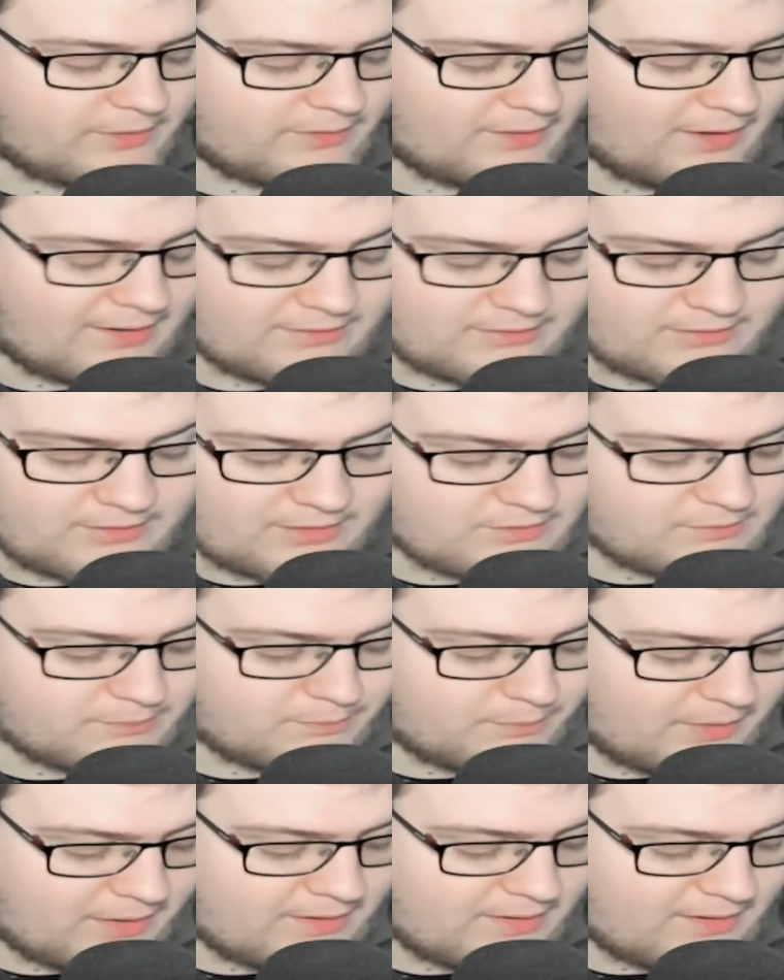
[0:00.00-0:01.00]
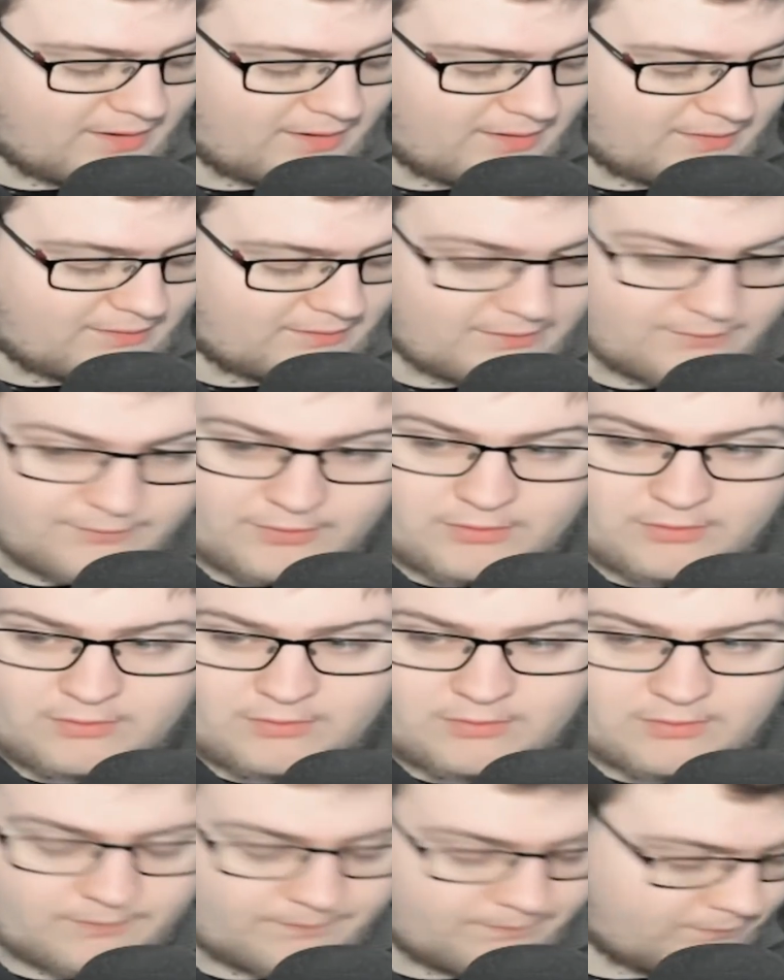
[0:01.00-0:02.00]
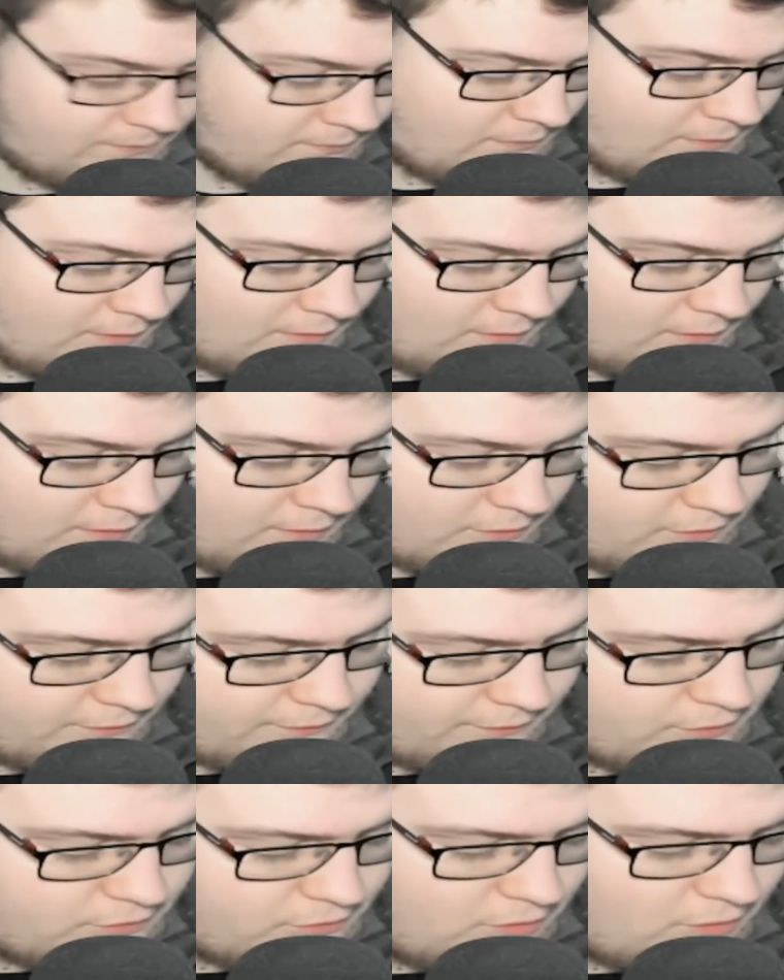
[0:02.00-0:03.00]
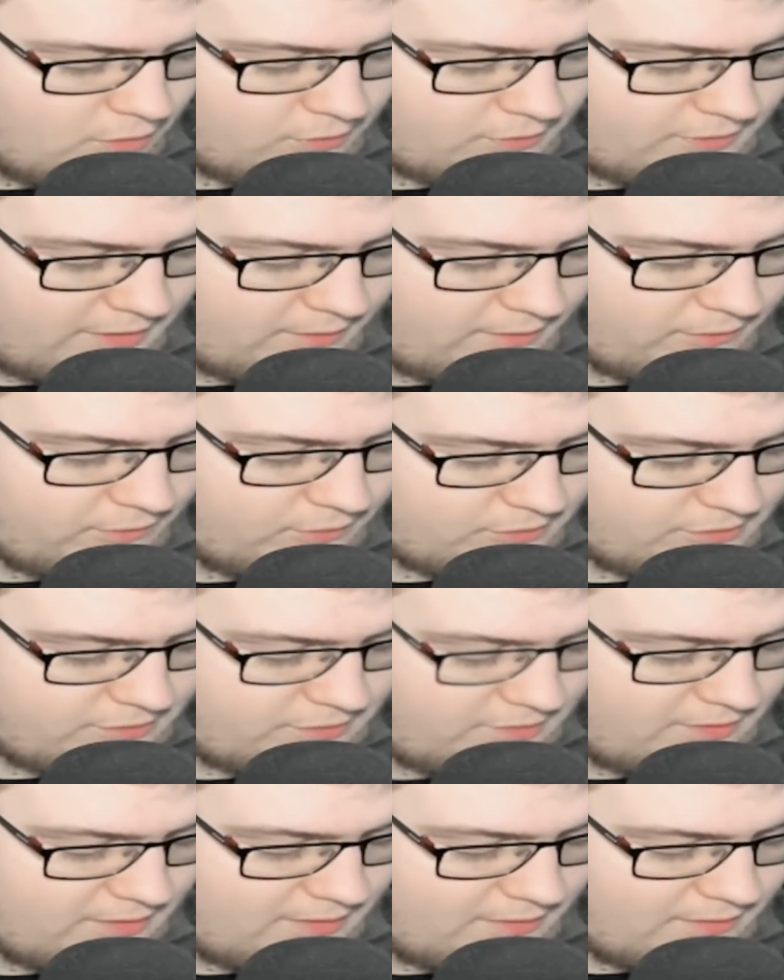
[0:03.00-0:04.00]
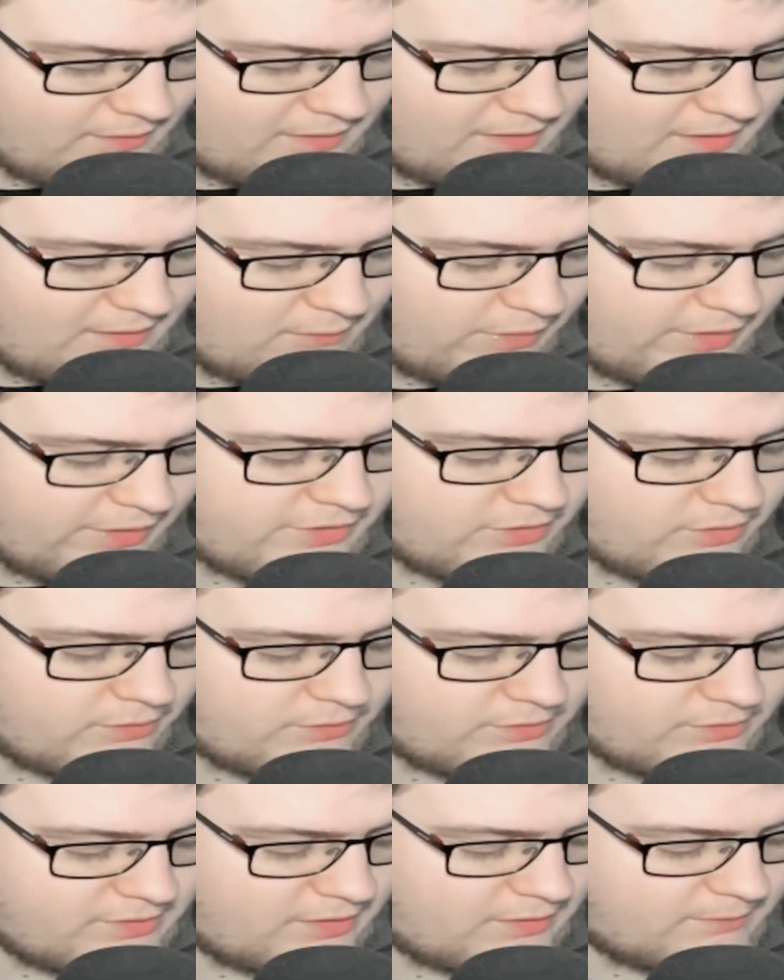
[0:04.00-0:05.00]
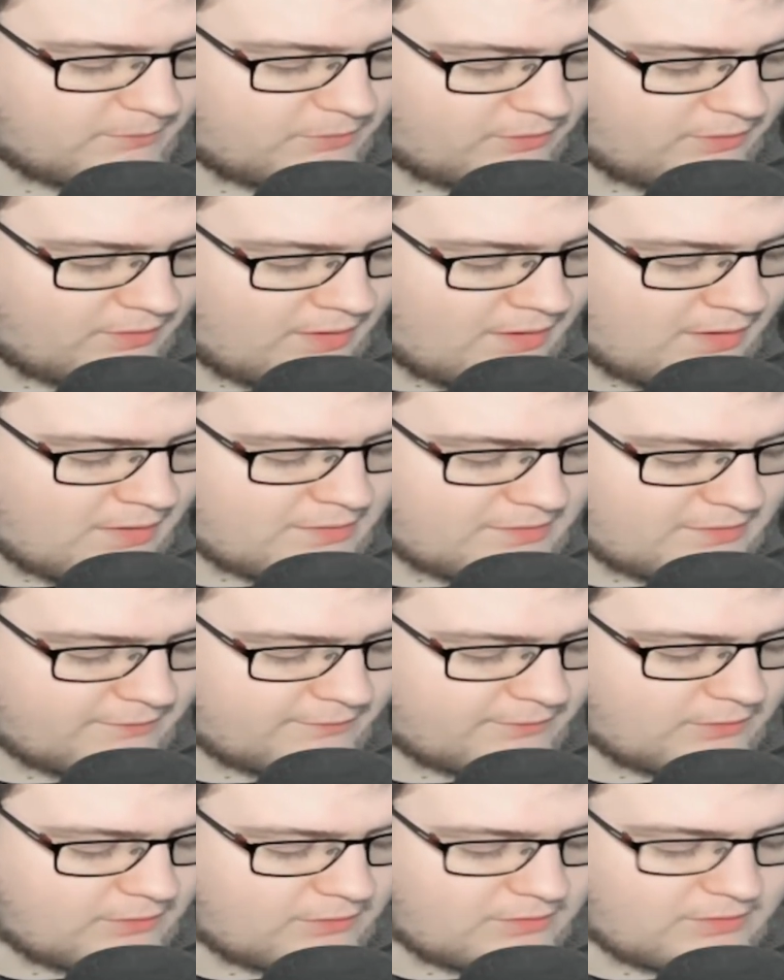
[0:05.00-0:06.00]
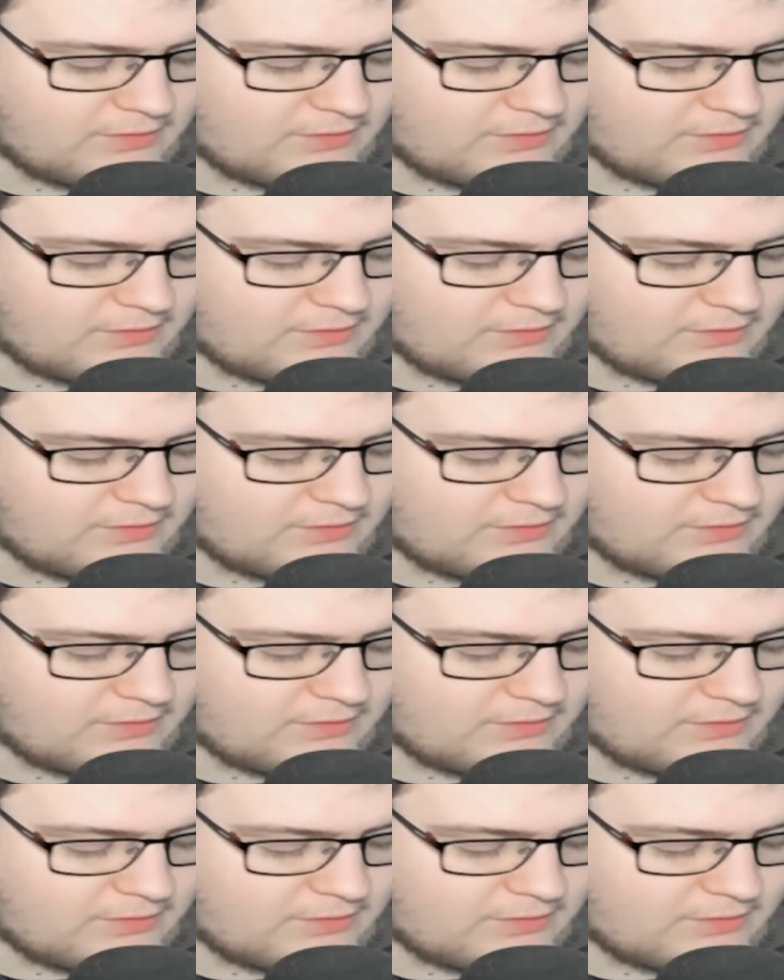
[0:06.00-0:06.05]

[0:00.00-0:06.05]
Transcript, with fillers: that does pay a dividend. So if you scroll down, you'll see in the key ratio segment, dividend